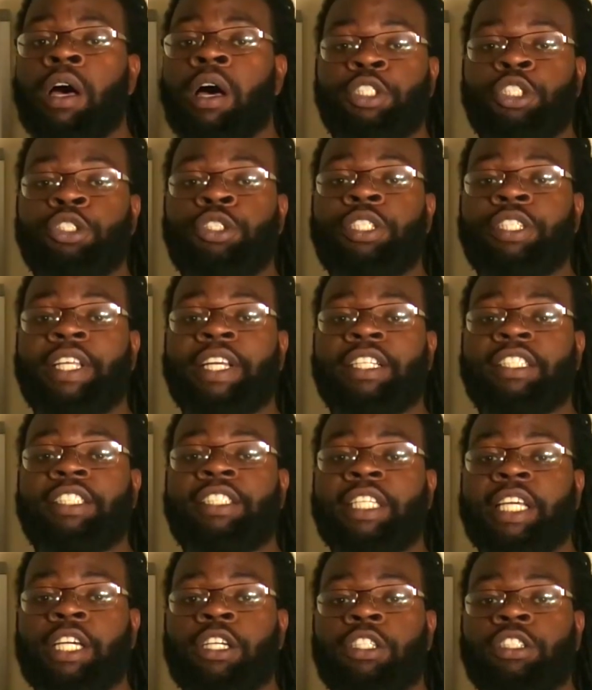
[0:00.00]
due to their
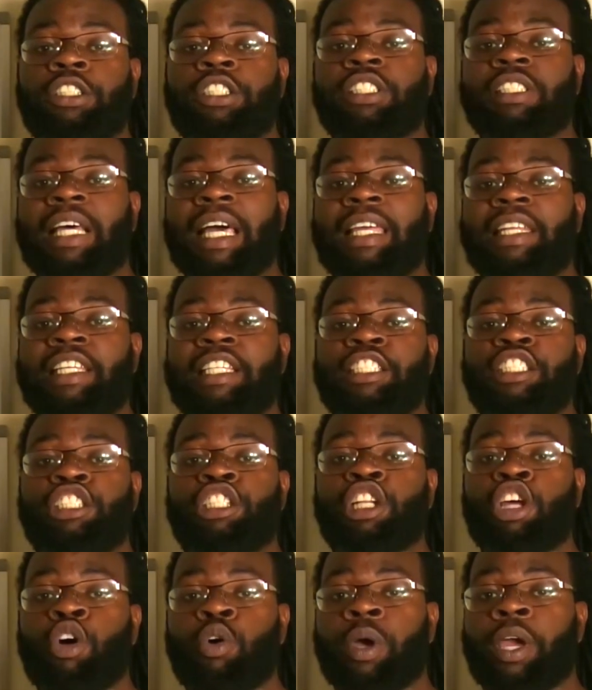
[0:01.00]
sales slightly
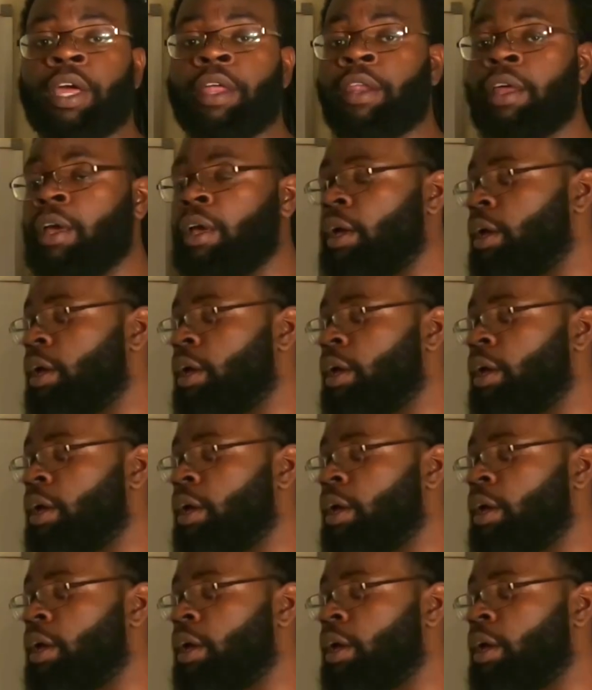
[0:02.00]
slowing.